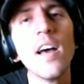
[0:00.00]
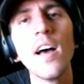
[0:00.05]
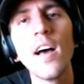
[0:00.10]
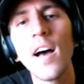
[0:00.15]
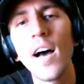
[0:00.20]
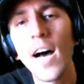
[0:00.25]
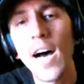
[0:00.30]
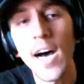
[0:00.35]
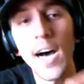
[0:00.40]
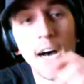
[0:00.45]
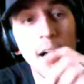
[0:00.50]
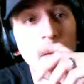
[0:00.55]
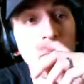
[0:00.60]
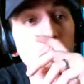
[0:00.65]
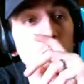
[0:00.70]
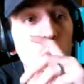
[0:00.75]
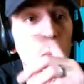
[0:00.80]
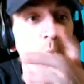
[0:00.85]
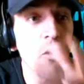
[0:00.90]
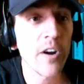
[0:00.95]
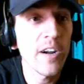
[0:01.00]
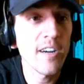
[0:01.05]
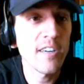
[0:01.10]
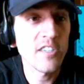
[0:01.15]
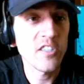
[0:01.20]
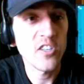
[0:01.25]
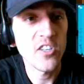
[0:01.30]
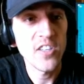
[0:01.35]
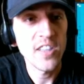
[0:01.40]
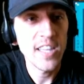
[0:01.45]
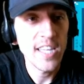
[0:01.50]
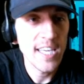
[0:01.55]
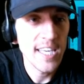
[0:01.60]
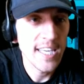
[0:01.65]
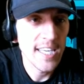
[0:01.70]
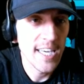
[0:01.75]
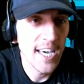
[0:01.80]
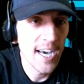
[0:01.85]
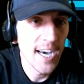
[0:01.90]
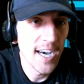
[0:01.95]
Uh, the Warriors are in
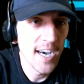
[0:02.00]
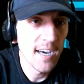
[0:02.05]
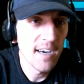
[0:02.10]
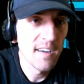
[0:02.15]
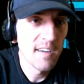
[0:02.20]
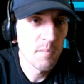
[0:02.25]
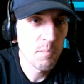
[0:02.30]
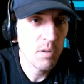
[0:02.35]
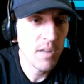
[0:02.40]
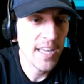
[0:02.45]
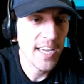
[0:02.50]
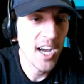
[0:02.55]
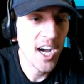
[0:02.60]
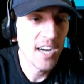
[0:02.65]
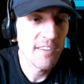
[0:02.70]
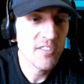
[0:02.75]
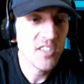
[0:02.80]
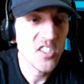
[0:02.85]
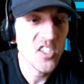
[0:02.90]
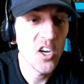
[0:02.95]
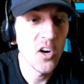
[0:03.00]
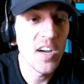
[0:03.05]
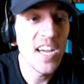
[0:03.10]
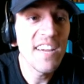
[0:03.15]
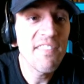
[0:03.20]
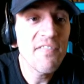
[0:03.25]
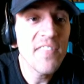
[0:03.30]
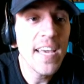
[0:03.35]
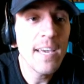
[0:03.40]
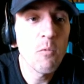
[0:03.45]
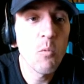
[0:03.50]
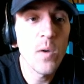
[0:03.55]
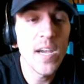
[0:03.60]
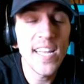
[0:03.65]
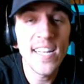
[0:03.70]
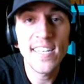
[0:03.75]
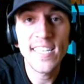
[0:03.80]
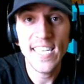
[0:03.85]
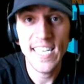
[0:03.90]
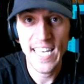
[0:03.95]
the uh, playoffs. So if they
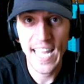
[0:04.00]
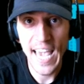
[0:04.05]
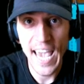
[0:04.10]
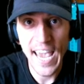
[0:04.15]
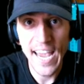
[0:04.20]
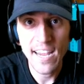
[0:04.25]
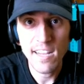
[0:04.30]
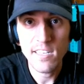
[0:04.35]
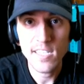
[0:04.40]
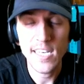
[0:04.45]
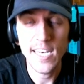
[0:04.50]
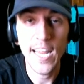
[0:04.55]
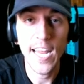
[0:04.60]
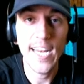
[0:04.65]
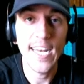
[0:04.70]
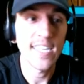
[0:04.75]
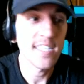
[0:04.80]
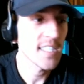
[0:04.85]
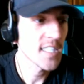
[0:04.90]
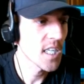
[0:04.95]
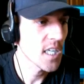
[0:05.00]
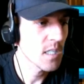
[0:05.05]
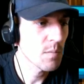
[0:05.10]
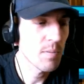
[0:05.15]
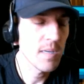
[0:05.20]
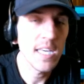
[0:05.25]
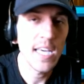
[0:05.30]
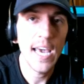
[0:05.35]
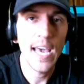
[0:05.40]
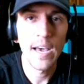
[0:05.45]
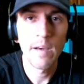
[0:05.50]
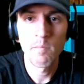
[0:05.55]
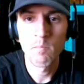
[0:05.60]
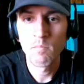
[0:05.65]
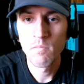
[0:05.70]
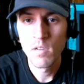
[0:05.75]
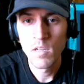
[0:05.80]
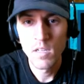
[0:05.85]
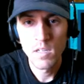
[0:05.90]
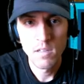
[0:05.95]
win today, tonight at six P M,
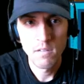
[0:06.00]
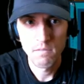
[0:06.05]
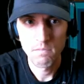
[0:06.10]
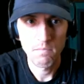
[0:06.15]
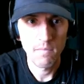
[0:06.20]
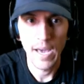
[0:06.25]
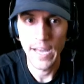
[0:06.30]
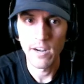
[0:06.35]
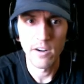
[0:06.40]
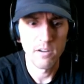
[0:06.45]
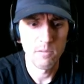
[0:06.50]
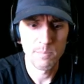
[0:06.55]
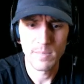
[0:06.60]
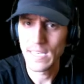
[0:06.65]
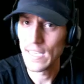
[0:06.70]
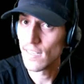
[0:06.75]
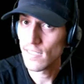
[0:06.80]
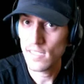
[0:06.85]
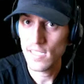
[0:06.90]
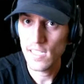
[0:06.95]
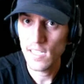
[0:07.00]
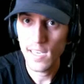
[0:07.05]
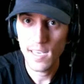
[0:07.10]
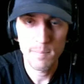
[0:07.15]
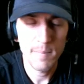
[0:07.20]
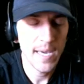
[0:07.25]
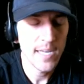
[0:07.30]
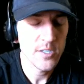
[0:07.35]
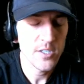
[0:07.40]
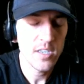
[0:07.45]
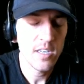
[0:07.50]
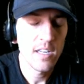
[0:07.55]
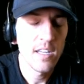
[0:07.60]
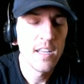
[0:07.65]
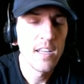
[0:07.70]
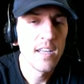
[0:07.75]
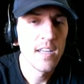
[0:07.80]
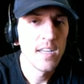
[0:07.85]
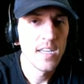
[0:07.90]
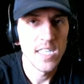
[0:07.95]
I don't know, P S T, I imagine.
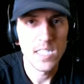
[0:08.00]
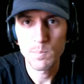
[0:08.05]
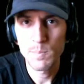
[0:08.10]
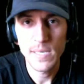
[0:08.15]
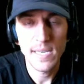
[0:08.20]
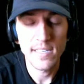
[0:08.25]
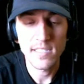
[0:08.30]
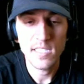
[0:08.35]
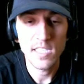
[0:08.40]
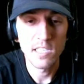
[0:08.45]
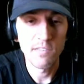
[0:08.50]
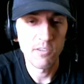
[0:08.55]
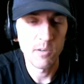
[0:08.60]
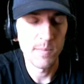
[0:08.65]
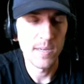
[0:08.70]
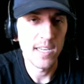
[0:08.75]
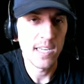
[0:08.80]
It's P S T for me,